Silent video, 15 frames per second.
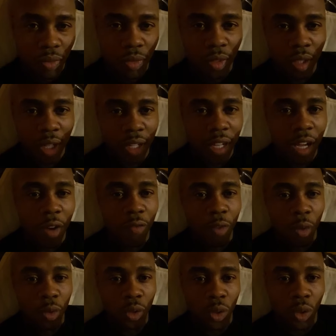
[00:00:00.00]
How y'all
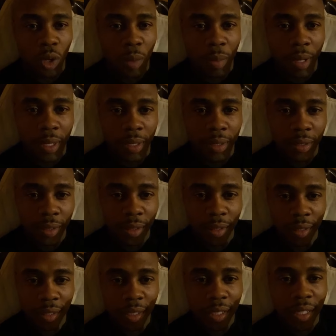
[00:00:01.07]
folks doing, man?
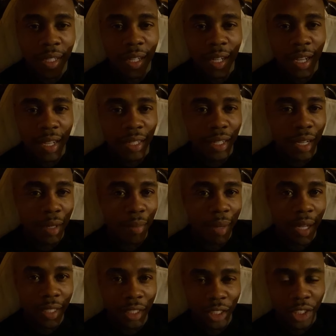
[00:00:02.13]
Ain't nothing,
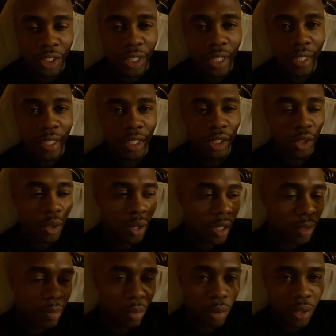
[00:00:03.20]
man. Just chilling, enjoying
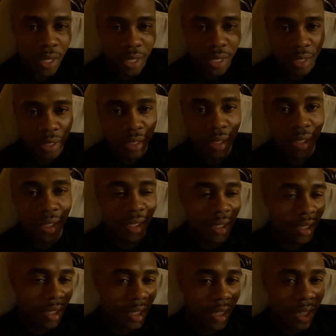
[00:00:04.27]
the breeze,
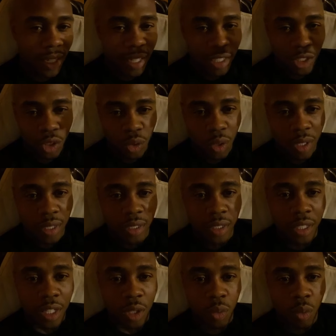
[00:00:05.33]
enjoying this
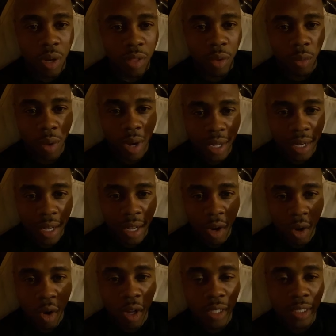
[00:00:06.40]
good weather right now.
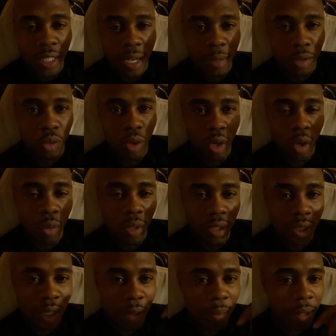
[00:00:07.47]
Hard time struggle.
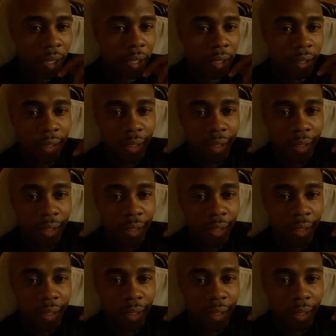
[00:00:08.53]
What's up, man?